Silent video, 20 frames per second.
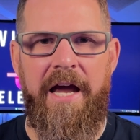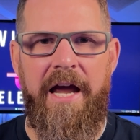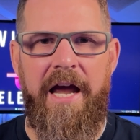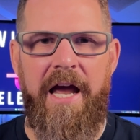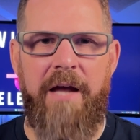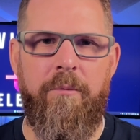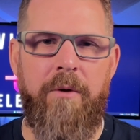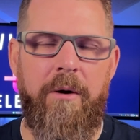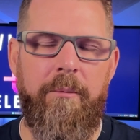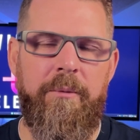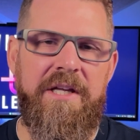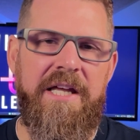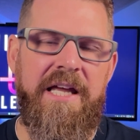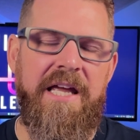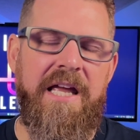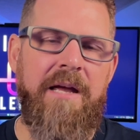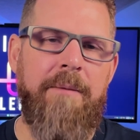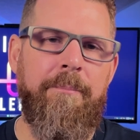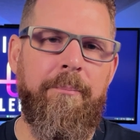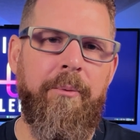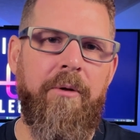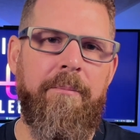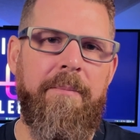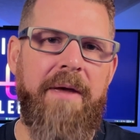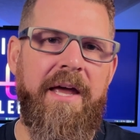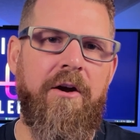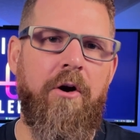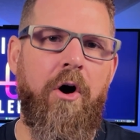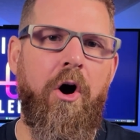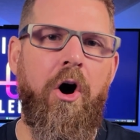And when we
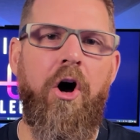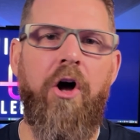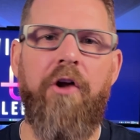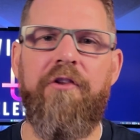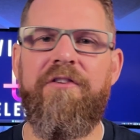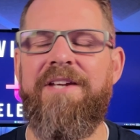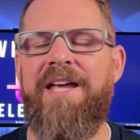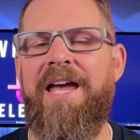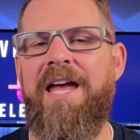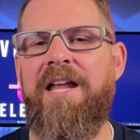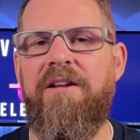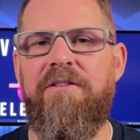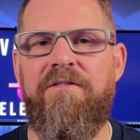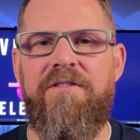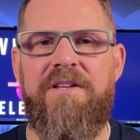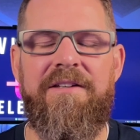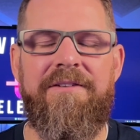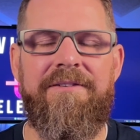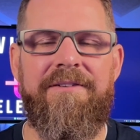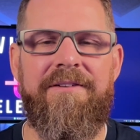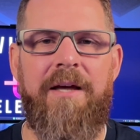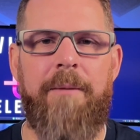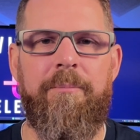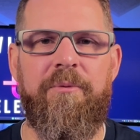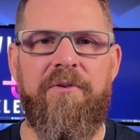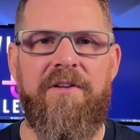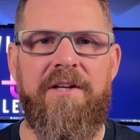implement all 10 of these steps